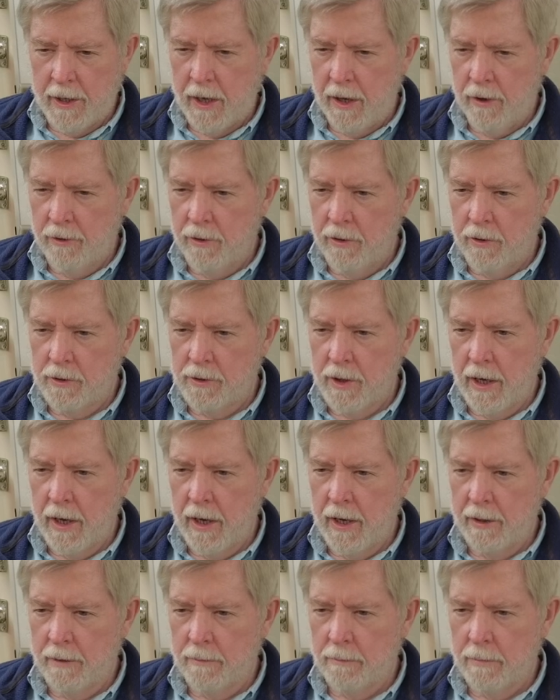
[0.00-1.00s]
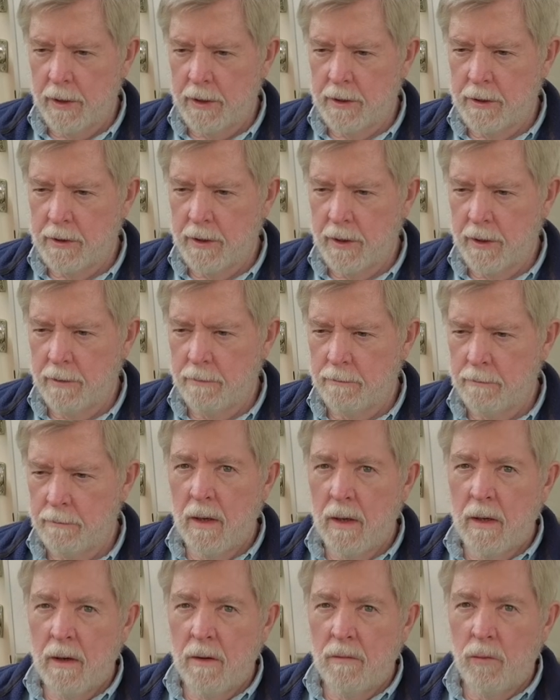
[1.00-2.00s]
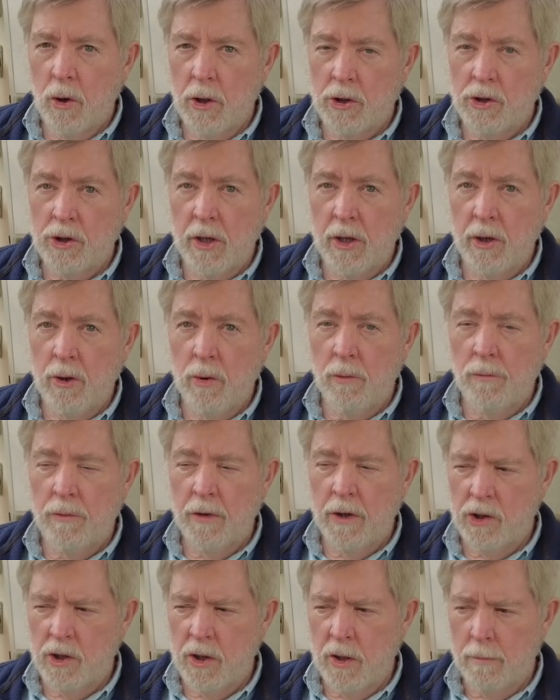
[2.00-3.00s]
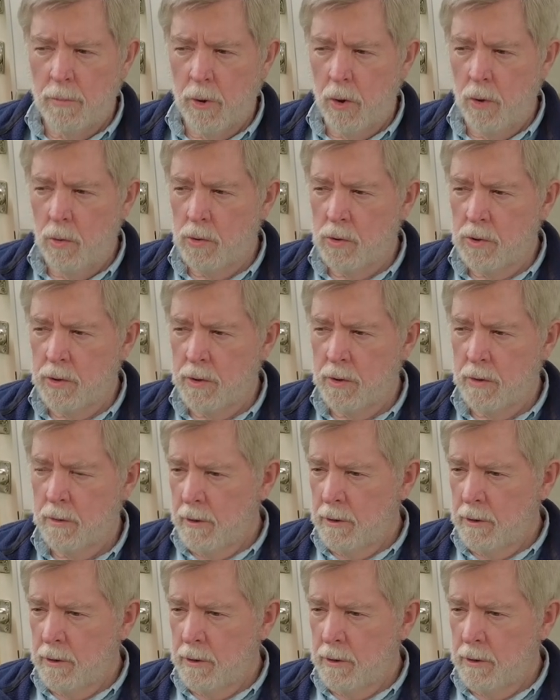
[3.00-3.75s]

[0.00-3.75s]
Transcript: down here tonight, but um, fortunately, no fishing boats.